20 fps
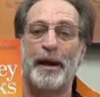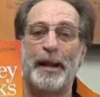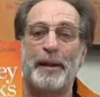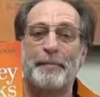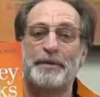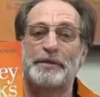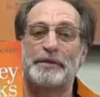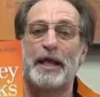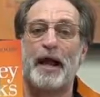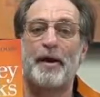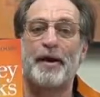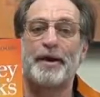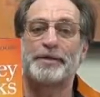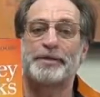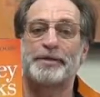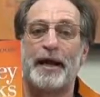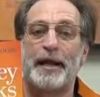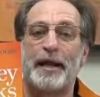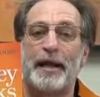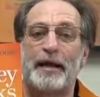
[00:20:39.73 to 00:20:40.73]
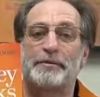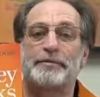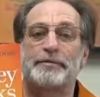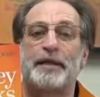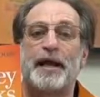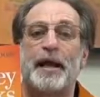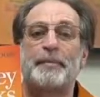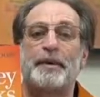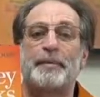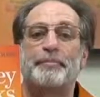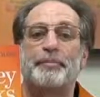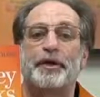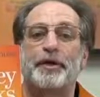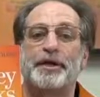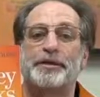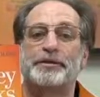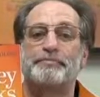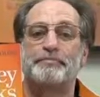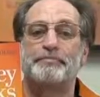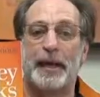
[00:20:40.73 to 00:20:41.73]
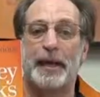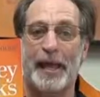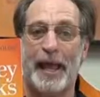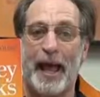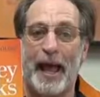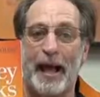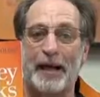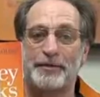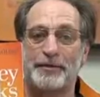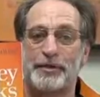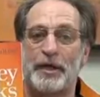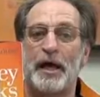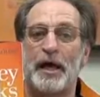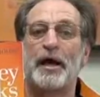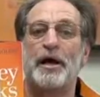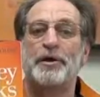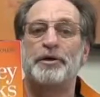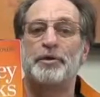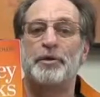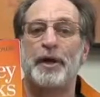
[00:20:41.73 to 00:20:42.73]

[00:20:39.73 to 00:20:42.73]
My name is Larry Steinhouse. The name of the book is Money Hacks.